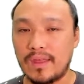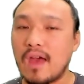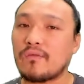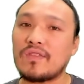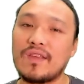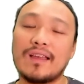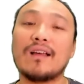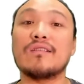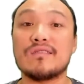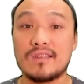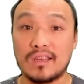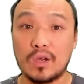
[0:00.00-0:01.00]
everything else
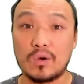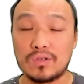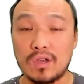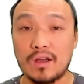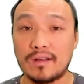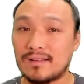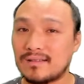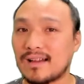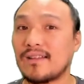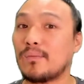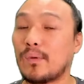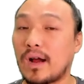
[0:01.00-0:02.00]
that goes on
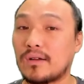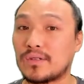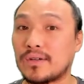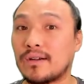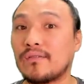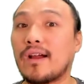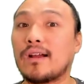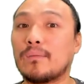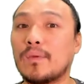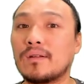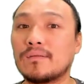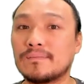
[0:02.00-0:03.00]
inside the browser environment.